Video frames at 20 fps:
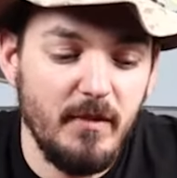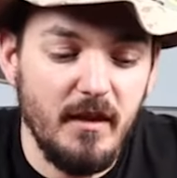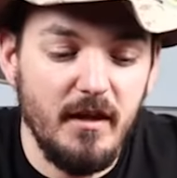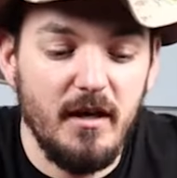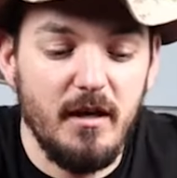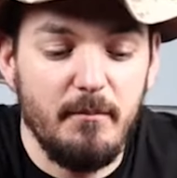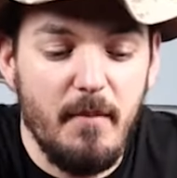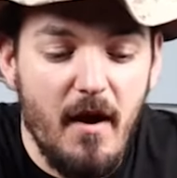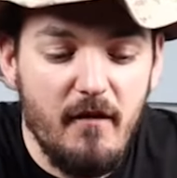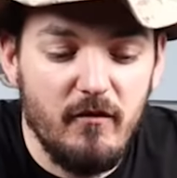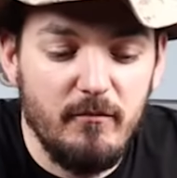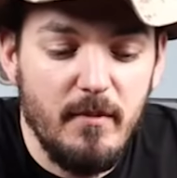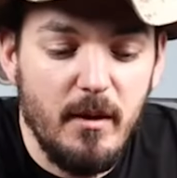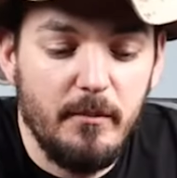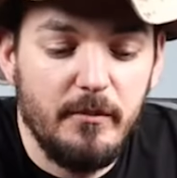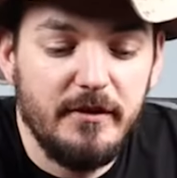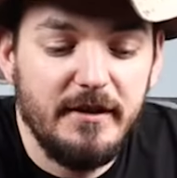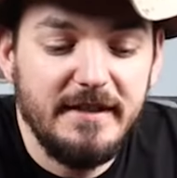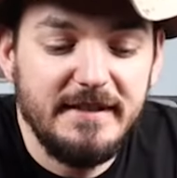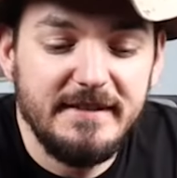Um, I
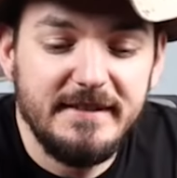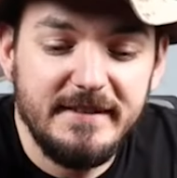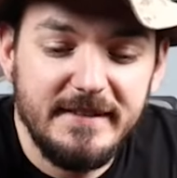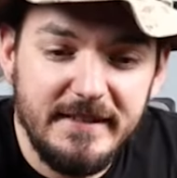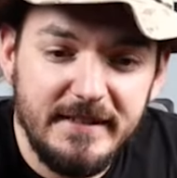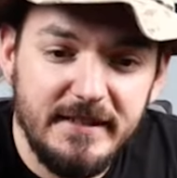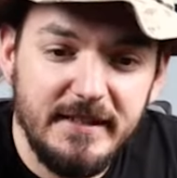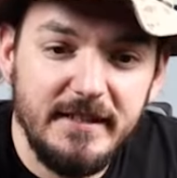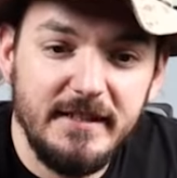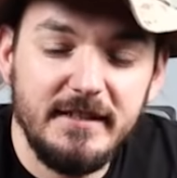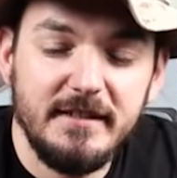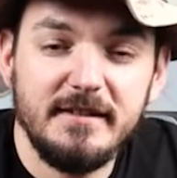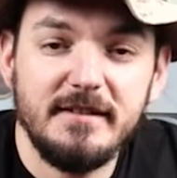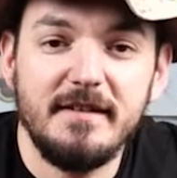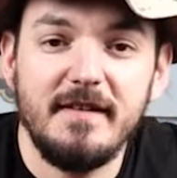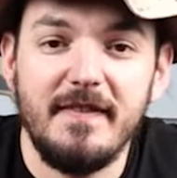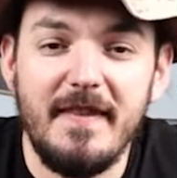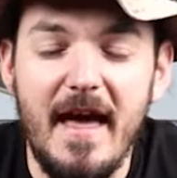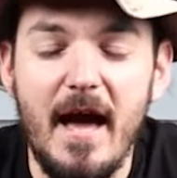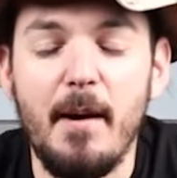remember in Syria
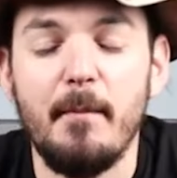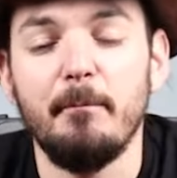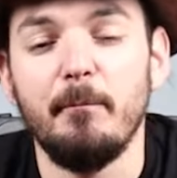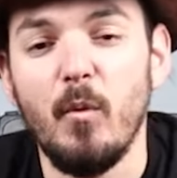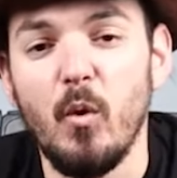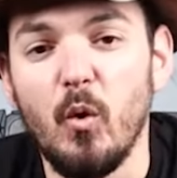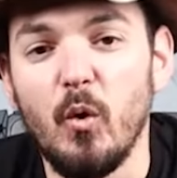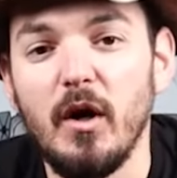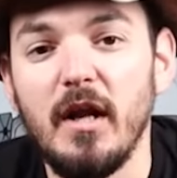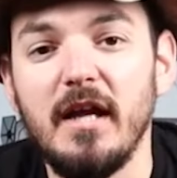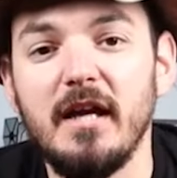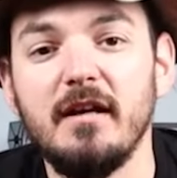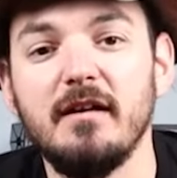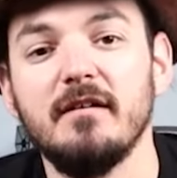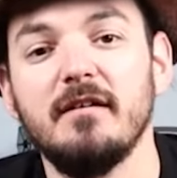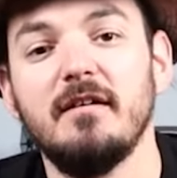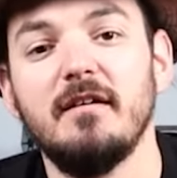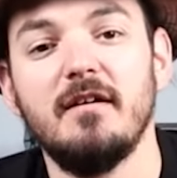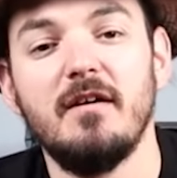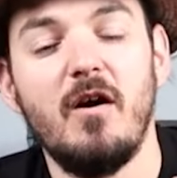that morning,
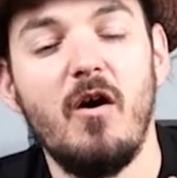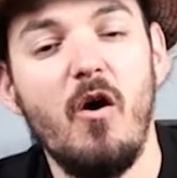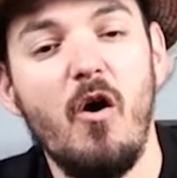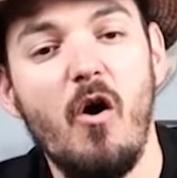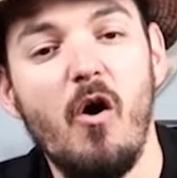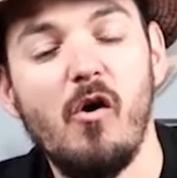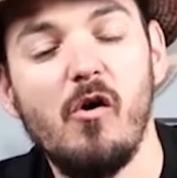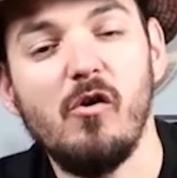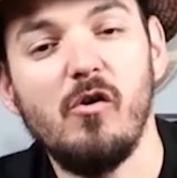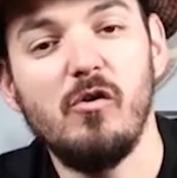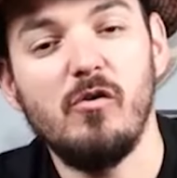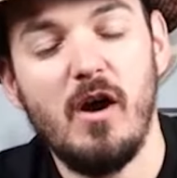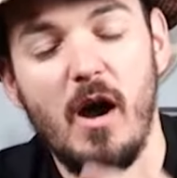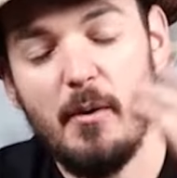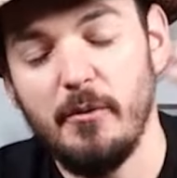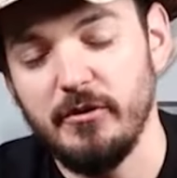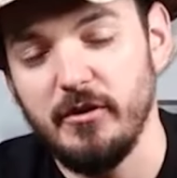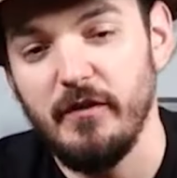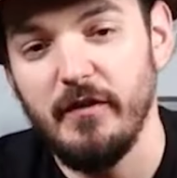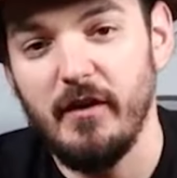all I
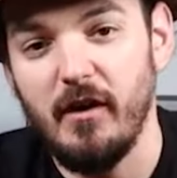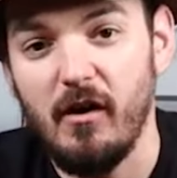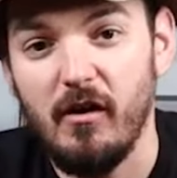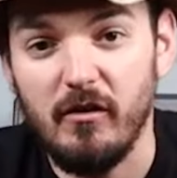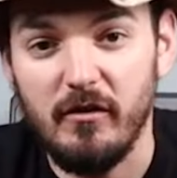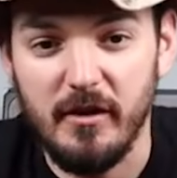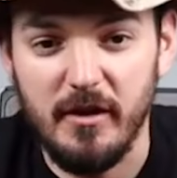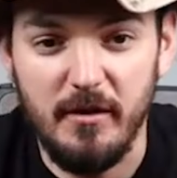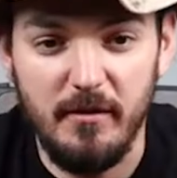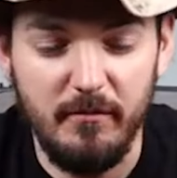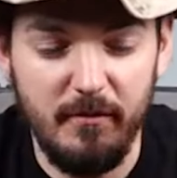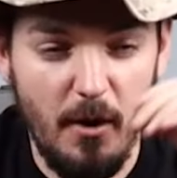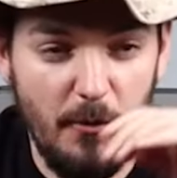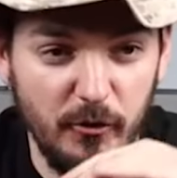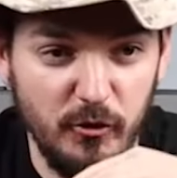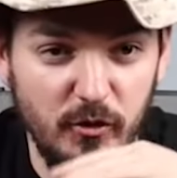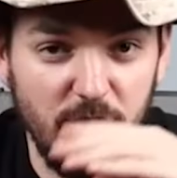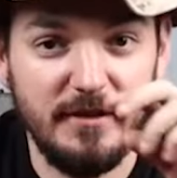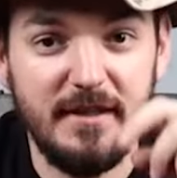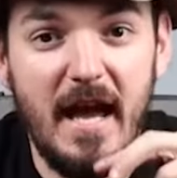was on the already, I
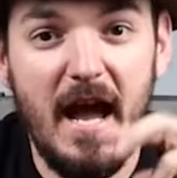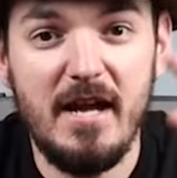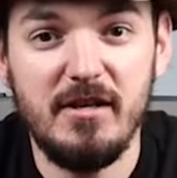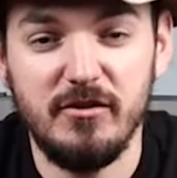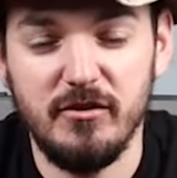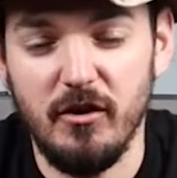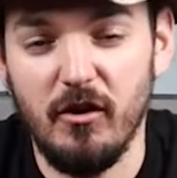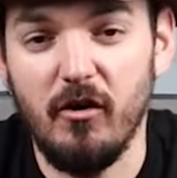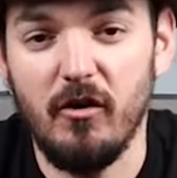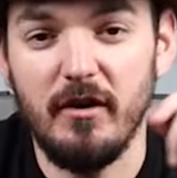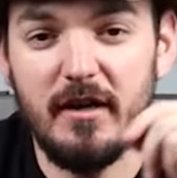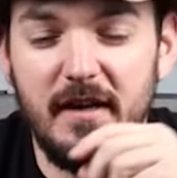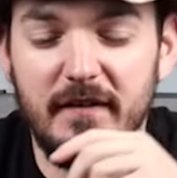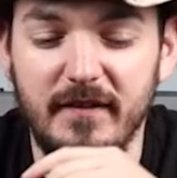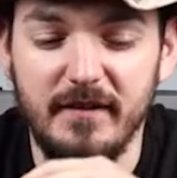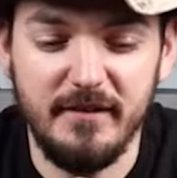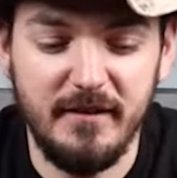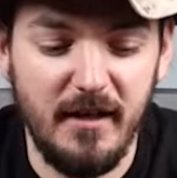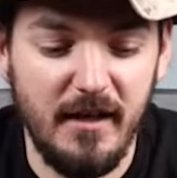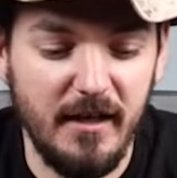was attached to already at
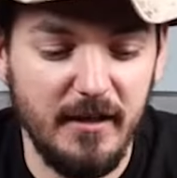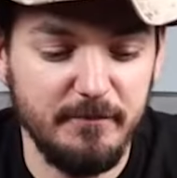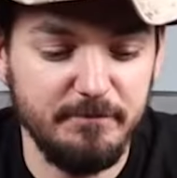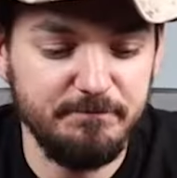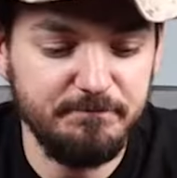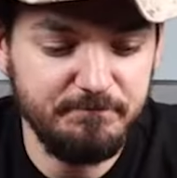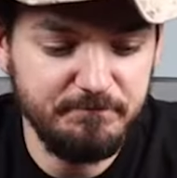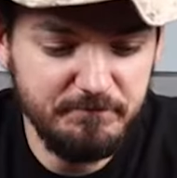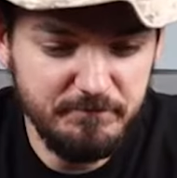the time,